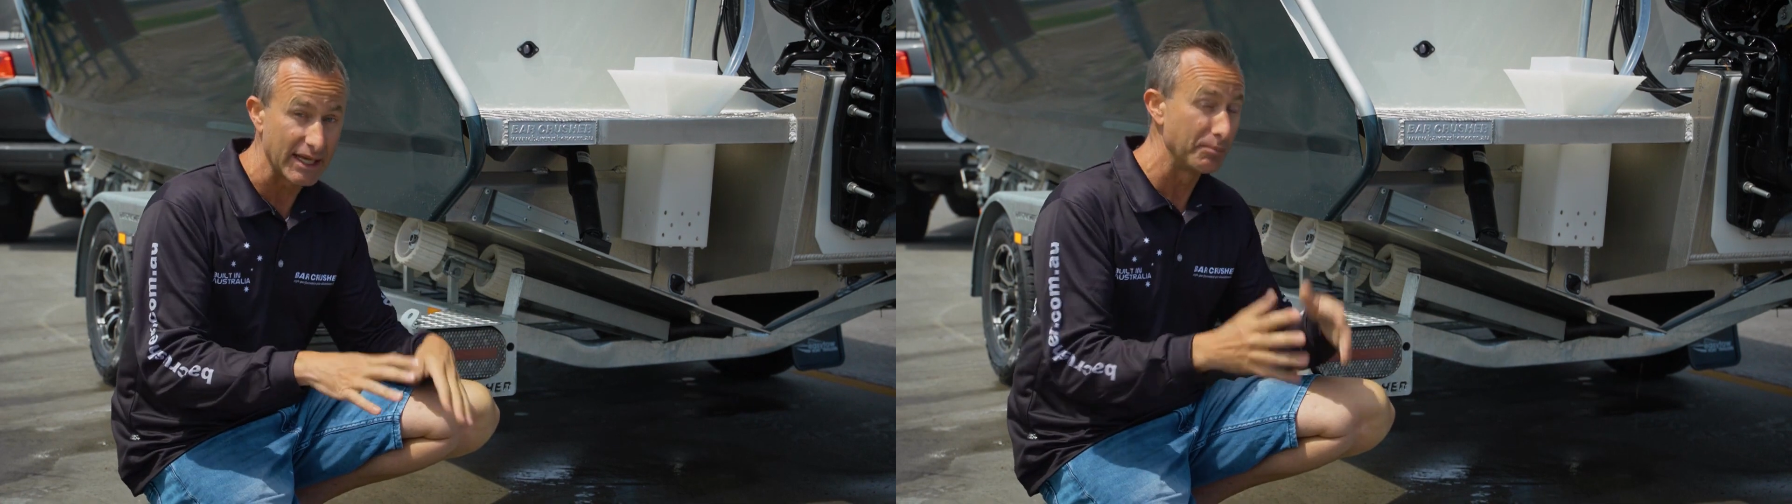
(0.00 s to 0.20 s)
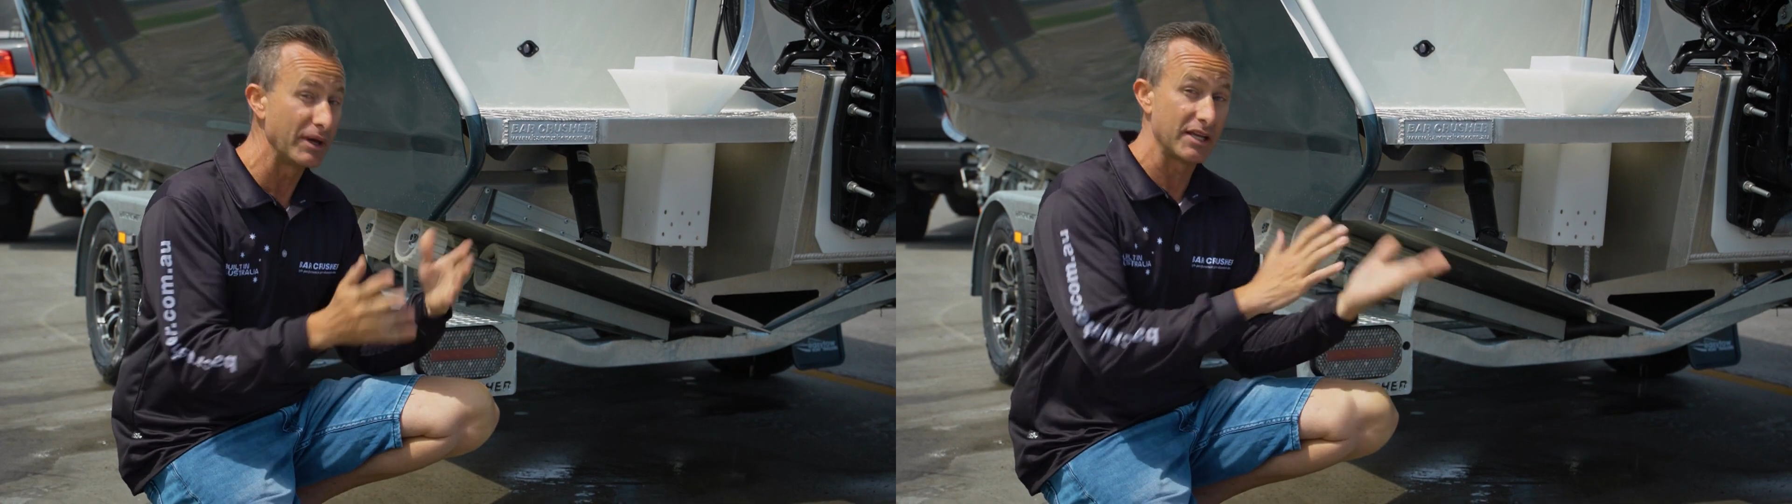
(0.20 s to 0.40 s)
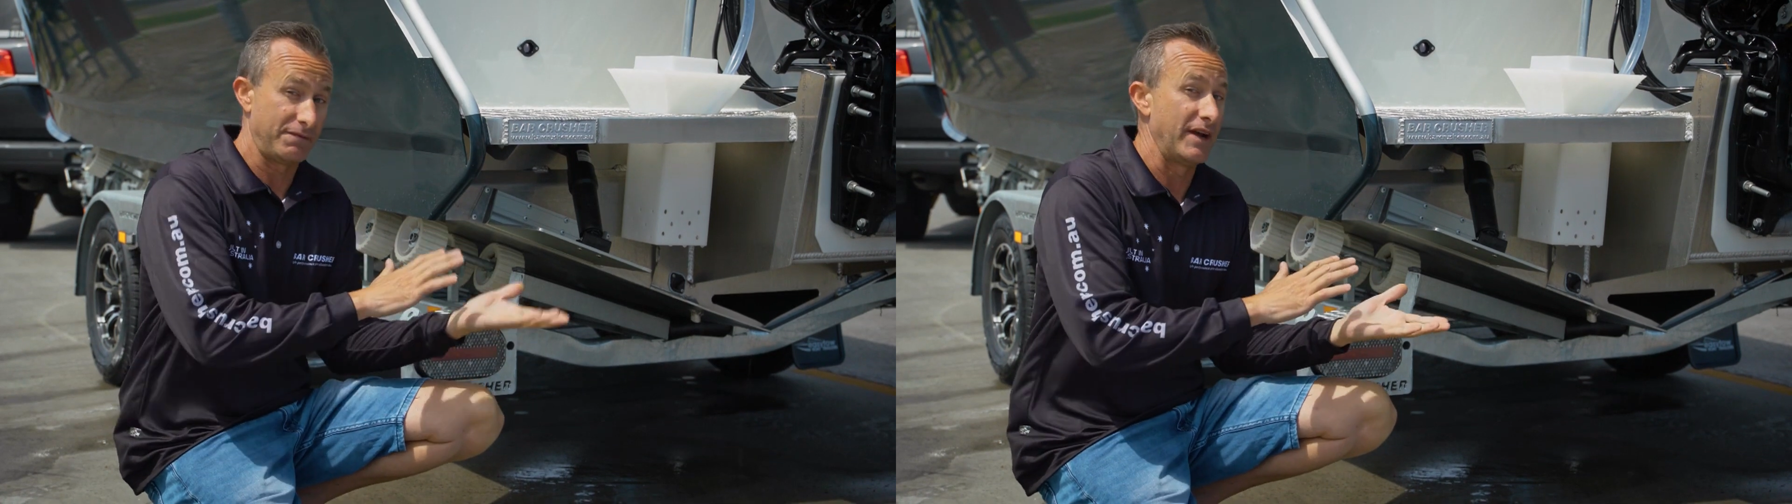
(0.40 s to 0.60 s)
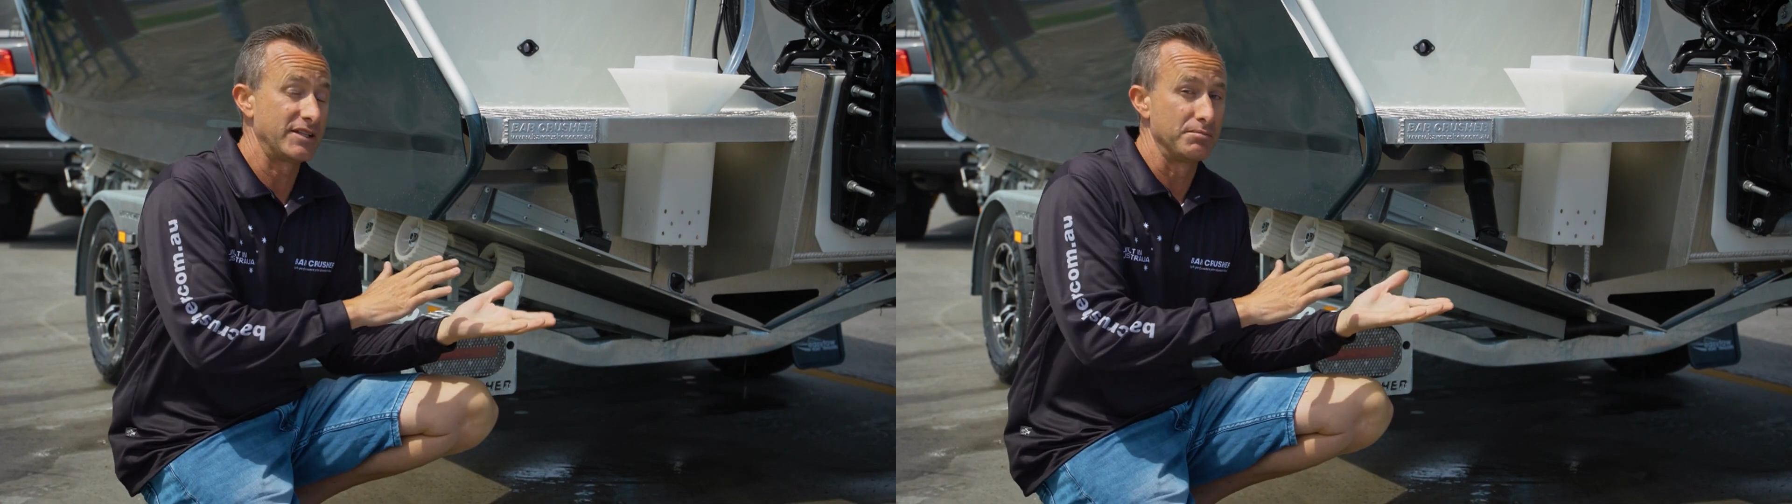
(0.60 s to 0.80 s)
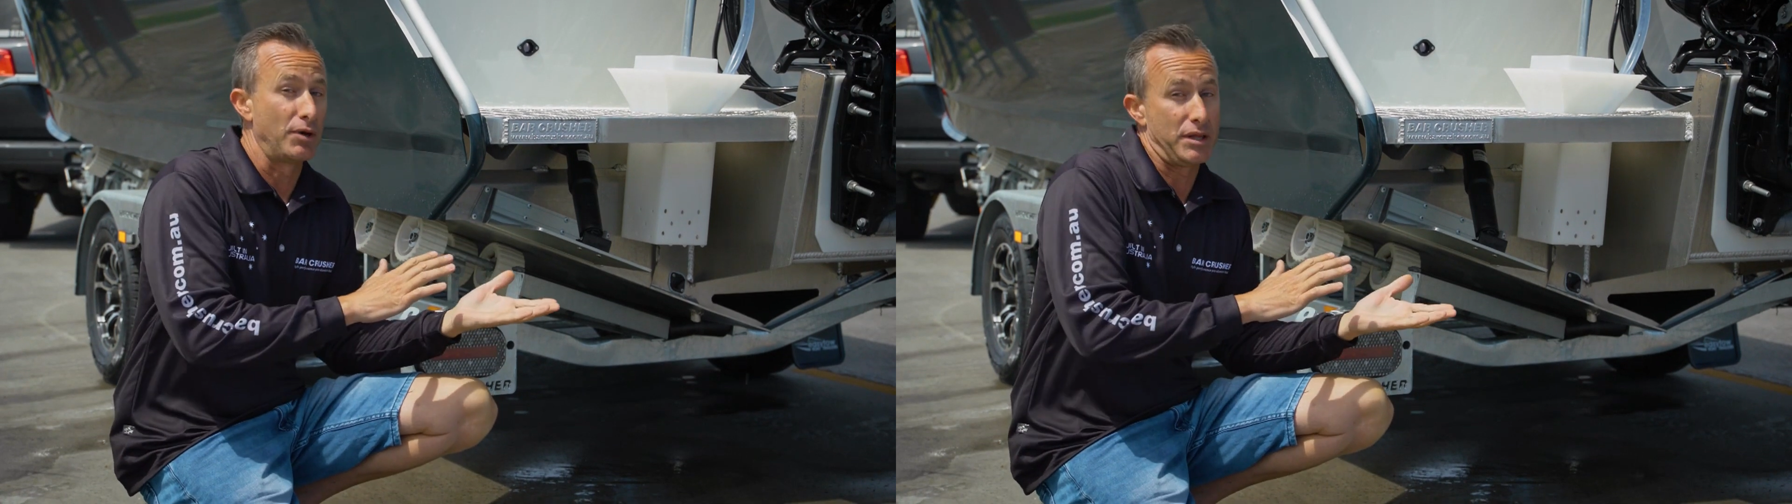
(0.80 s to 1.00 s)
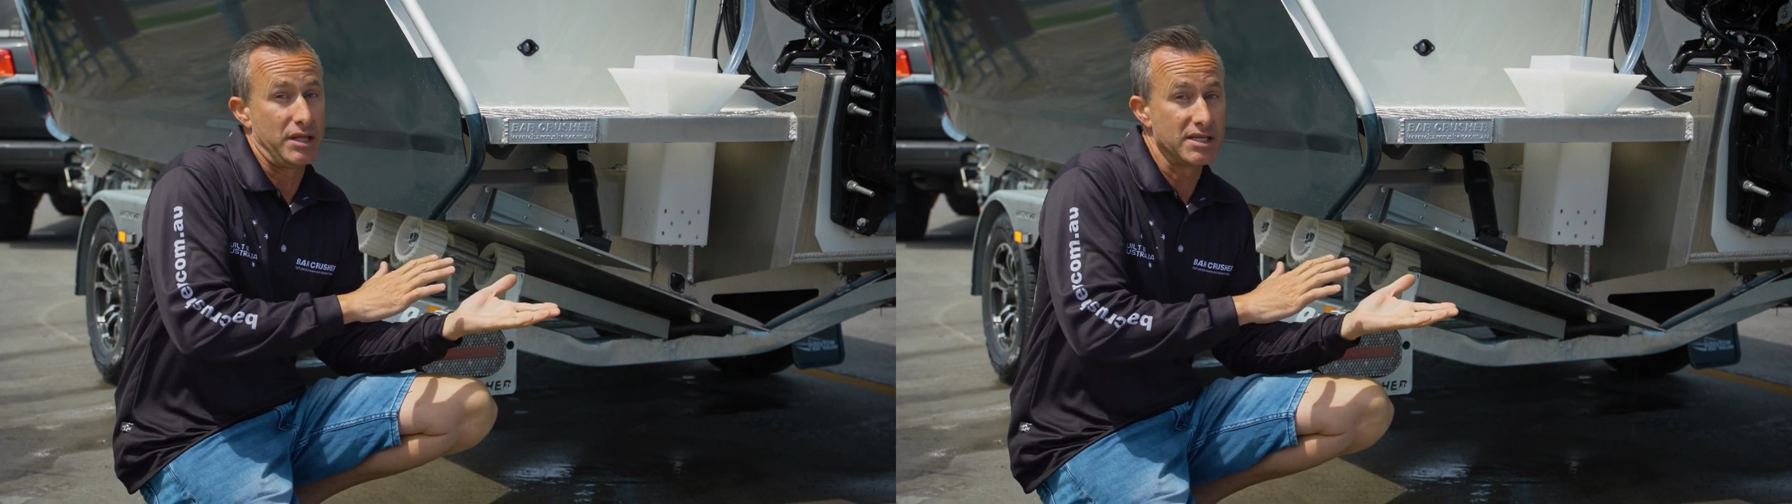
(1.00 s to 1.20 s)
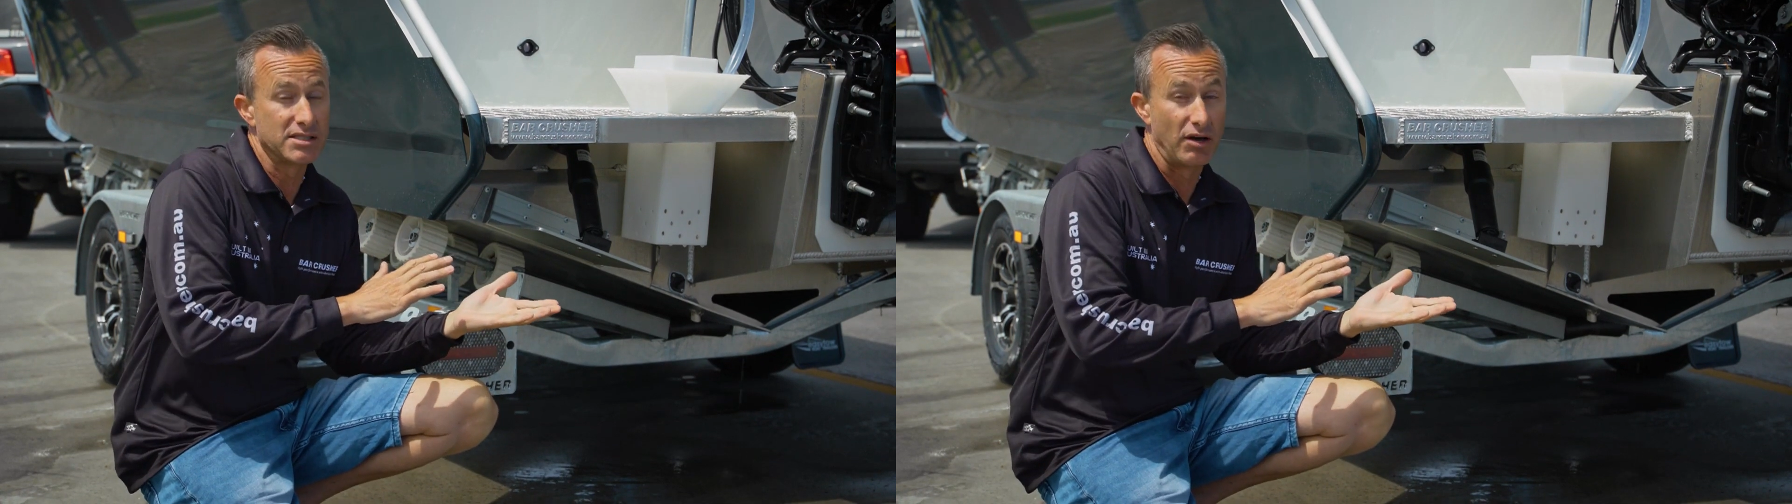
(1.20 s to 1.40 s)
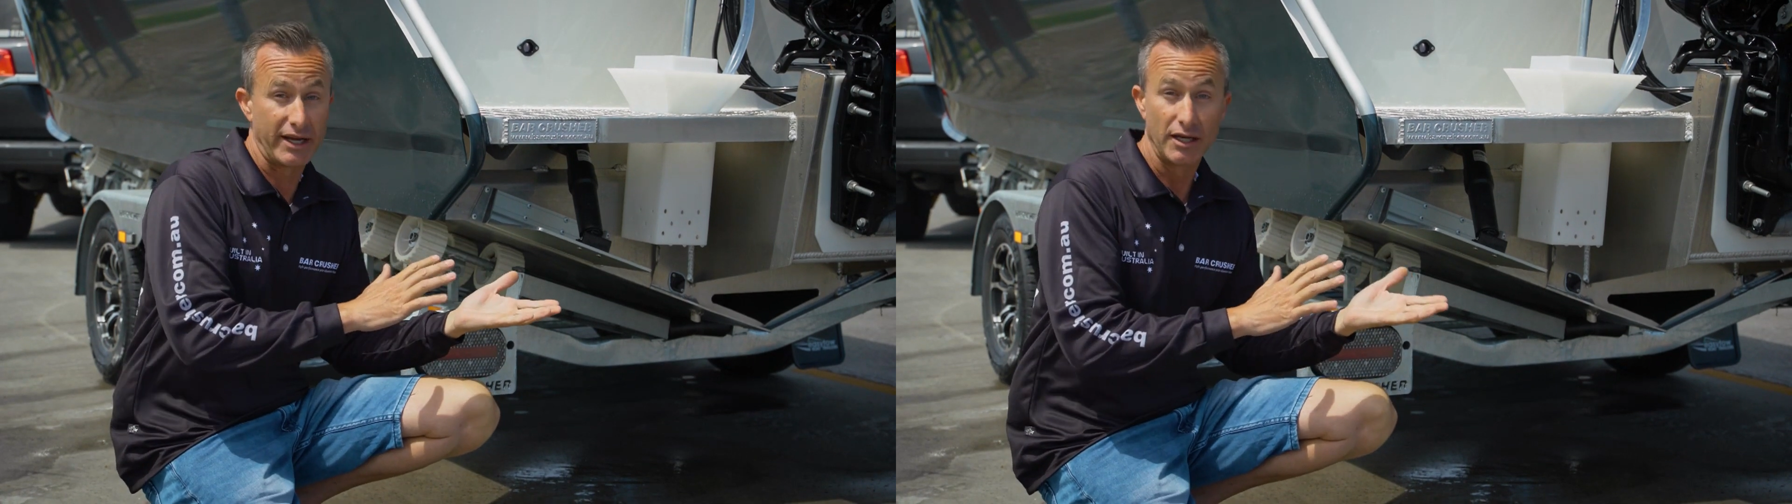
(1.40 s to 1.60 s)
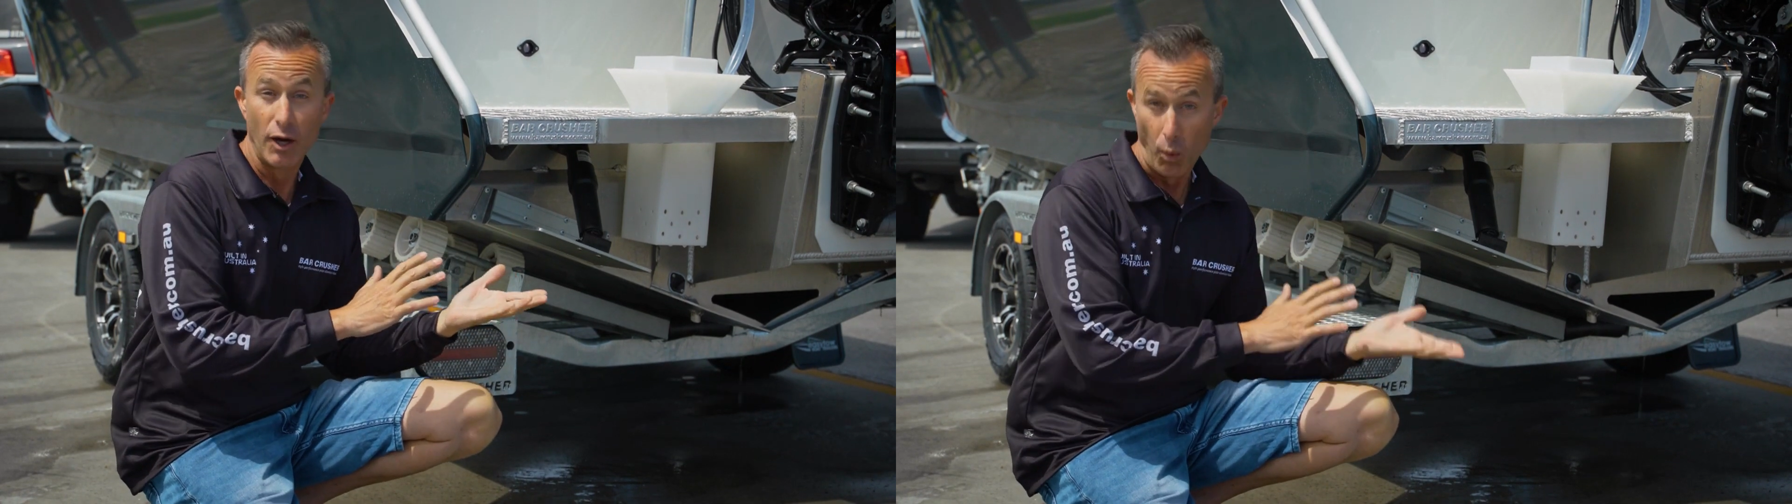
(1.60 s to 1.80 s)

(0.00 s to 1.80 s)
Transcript: and being affected by things like